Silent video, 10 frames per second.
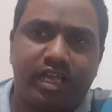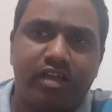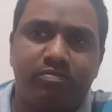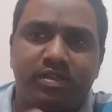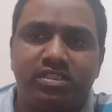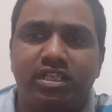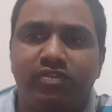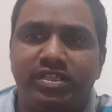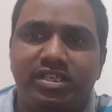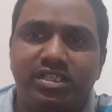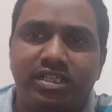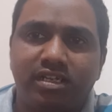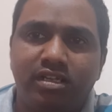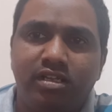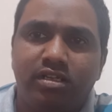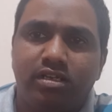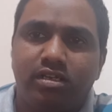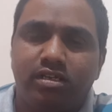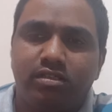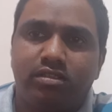I have personally visited, sir,
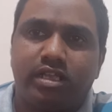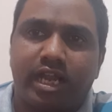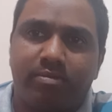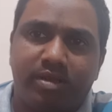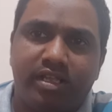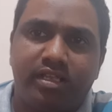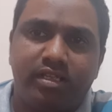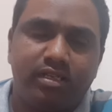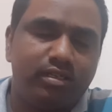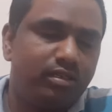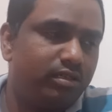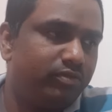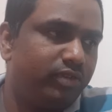the Cadbury